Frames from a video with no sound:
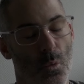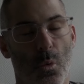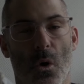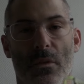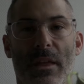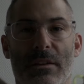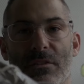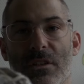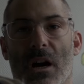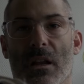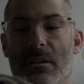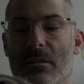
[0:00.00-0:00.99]
what they've
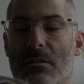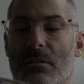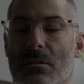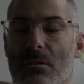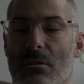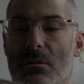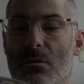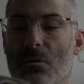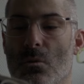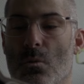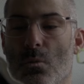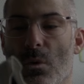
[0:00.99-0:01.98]
done
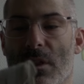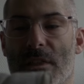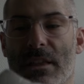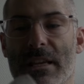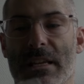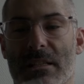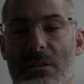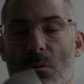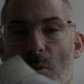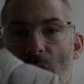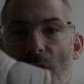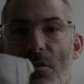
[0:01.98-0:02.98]
with the
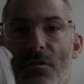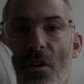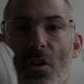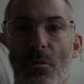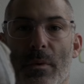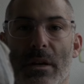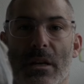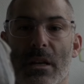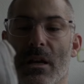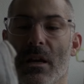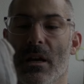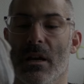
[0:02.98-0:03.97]
foam
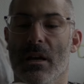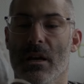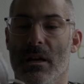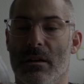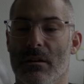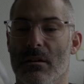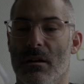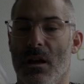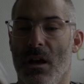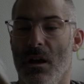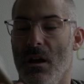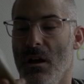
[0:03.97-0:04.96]
in
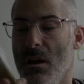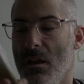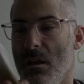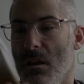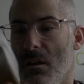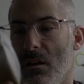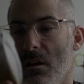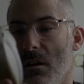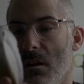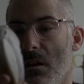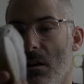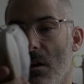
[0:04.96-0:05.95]

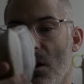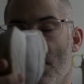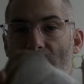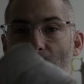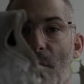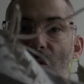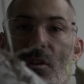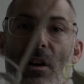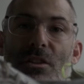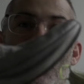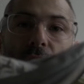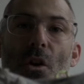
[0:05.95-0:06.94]
the
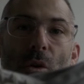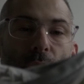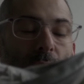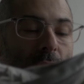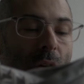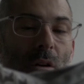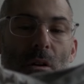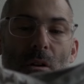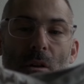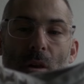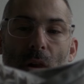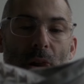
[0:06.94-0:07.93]
Vaporfly 2,
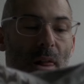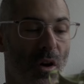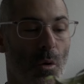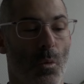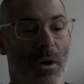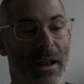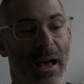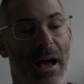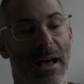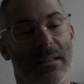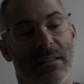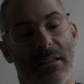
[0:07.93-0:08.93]
Fly 1
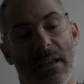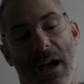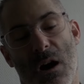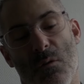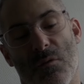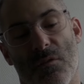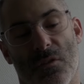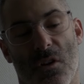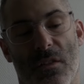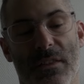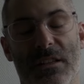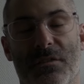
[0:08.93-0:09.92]
and the
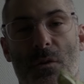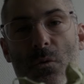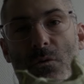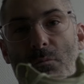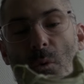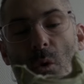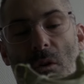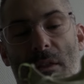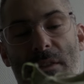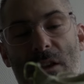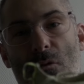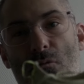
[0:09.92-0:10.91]
Alphafly. This feels more
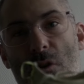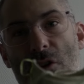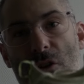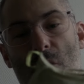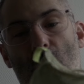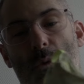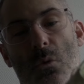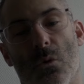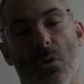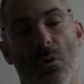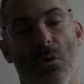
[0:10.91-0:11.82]
like the original